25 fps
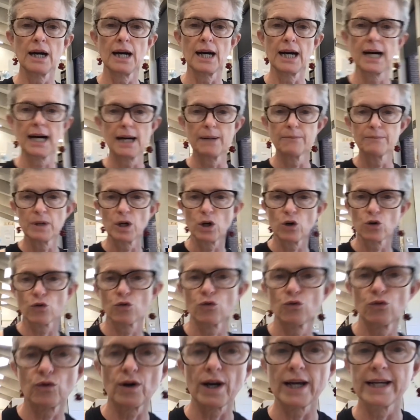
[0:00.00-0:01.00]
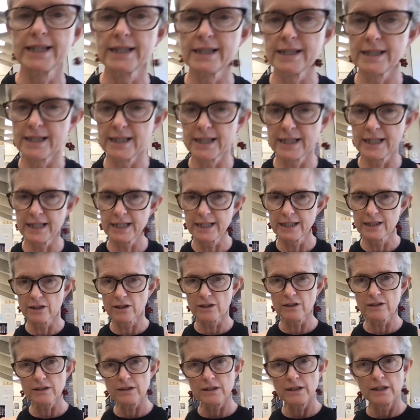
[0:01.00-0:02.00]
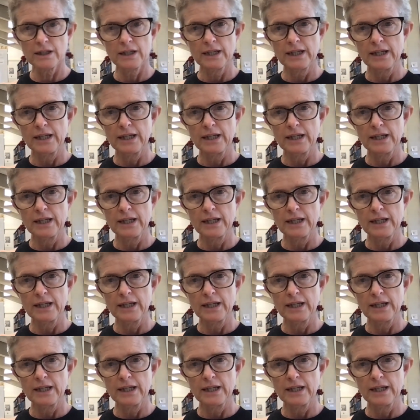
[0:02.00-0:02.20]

Right here,